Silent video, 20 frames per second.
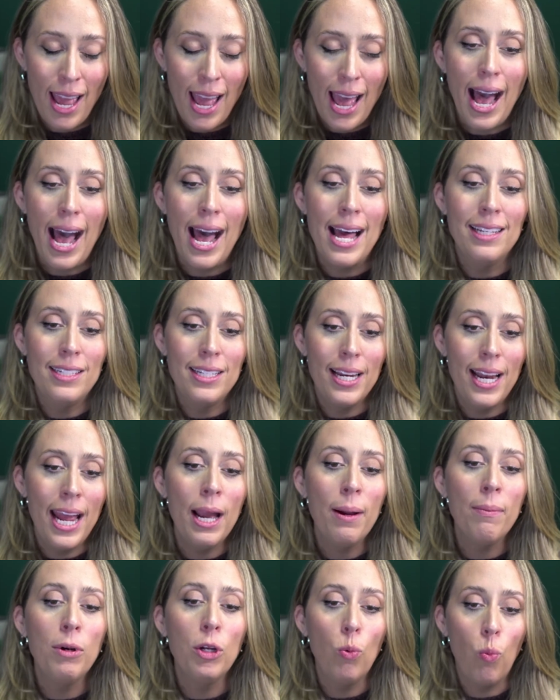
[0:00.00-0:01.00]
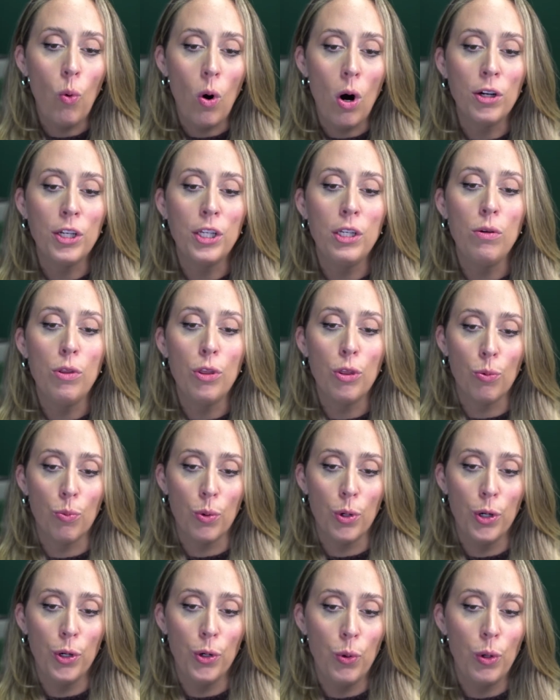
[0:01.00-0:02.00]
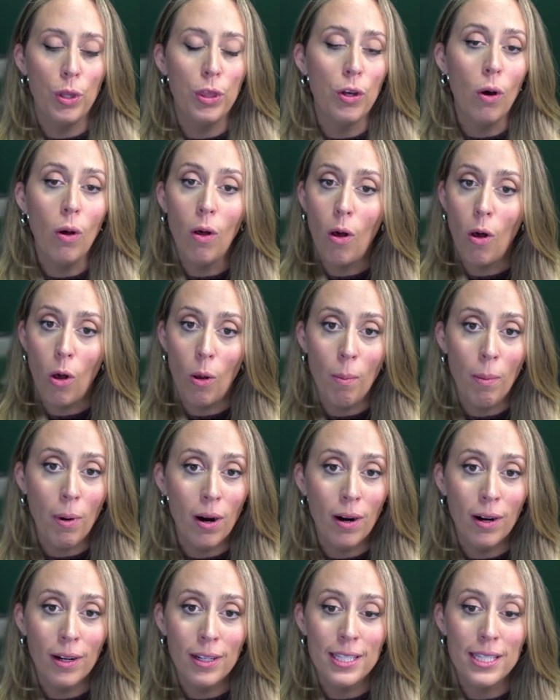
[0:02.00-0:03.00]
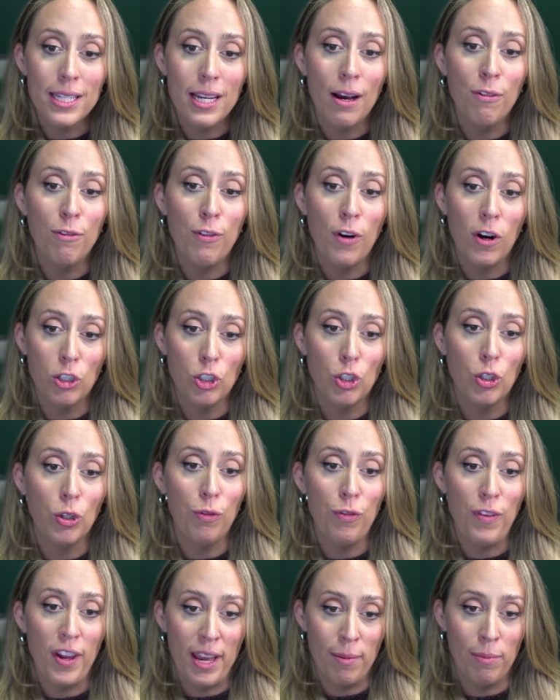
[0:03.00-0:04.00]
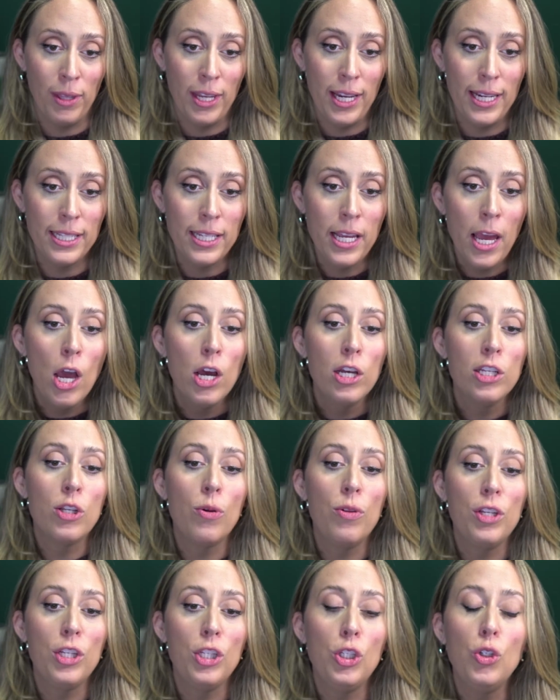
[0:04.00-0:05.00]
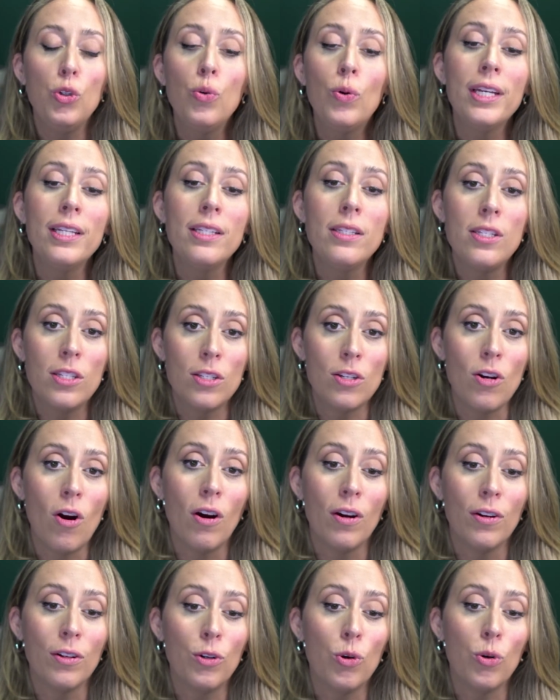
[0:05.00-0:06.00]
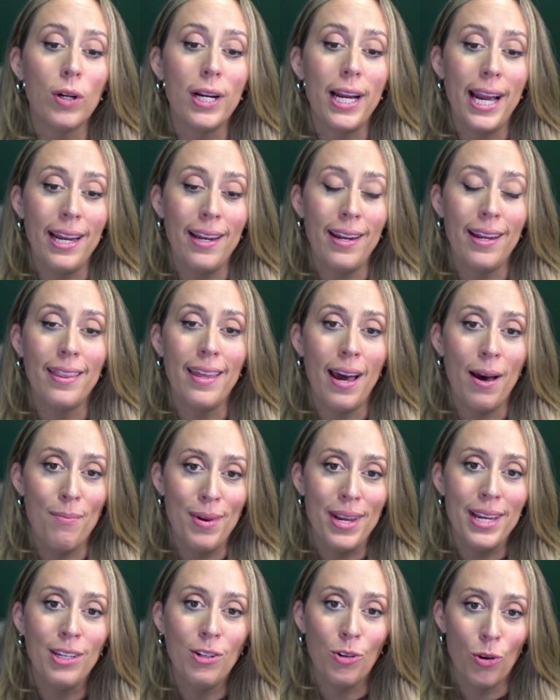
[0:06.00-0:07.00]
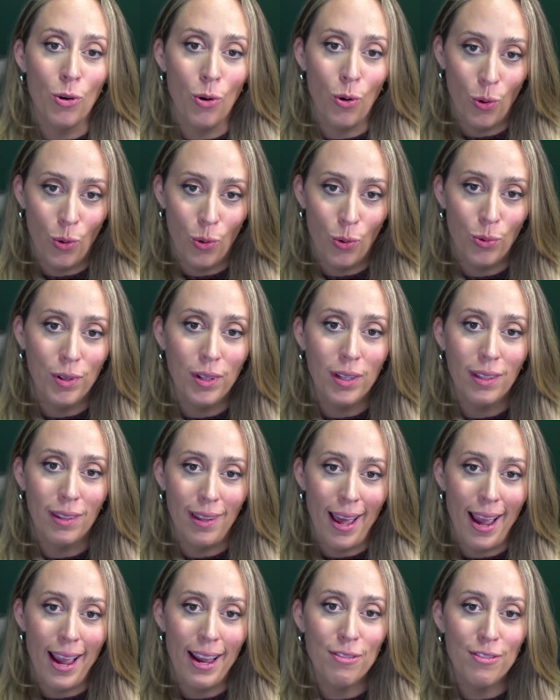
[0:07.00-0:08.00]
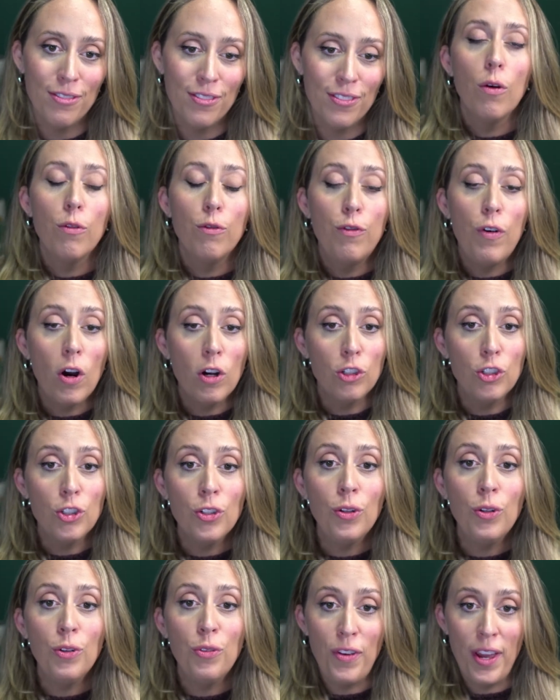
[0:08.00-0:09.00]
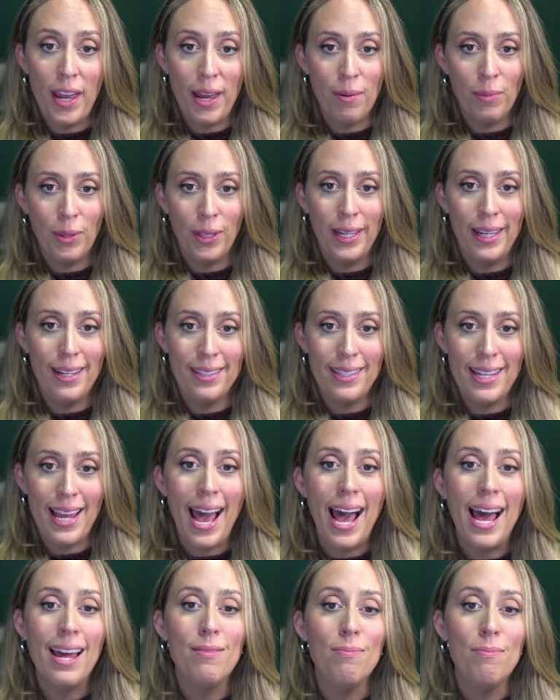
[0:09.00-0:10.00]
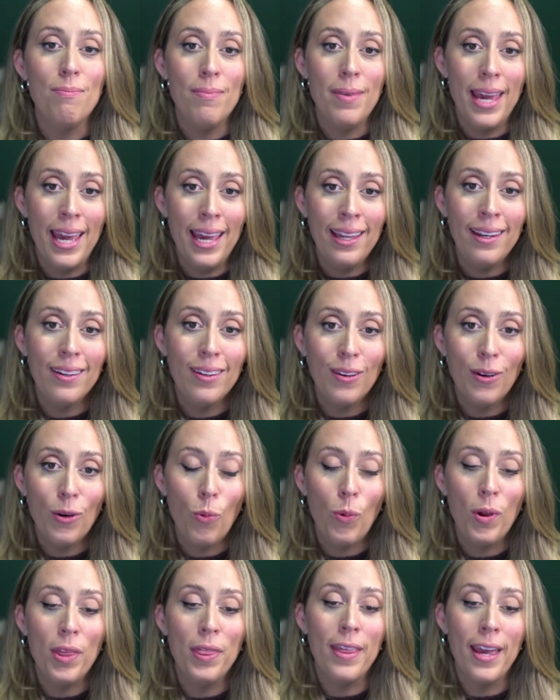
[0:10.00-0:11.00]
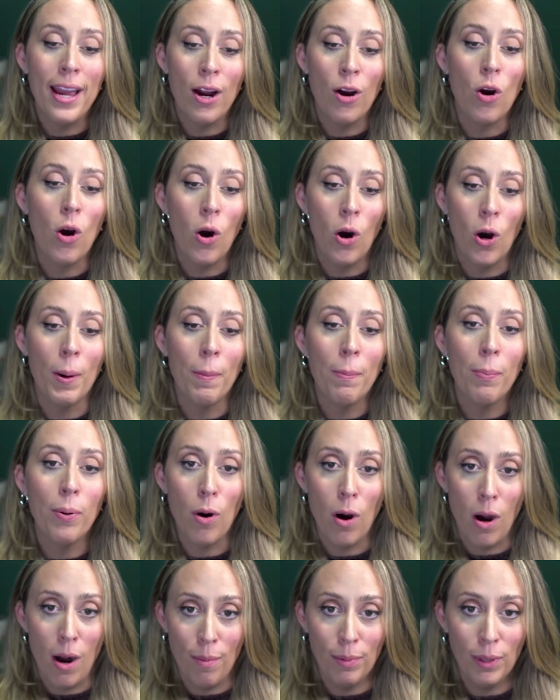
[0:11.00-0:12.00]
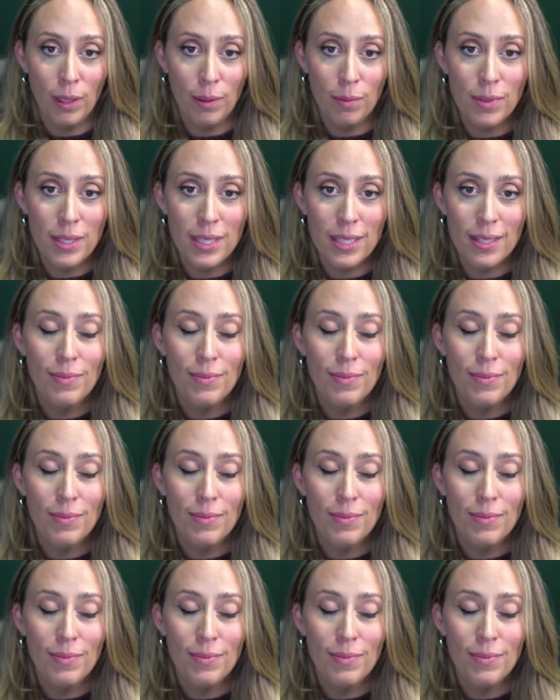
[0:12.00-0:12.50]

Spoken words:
And today I'm going to walk you through the hallmarks of functional families so that you can start creating them in your own life. Functional families admit when there are problems.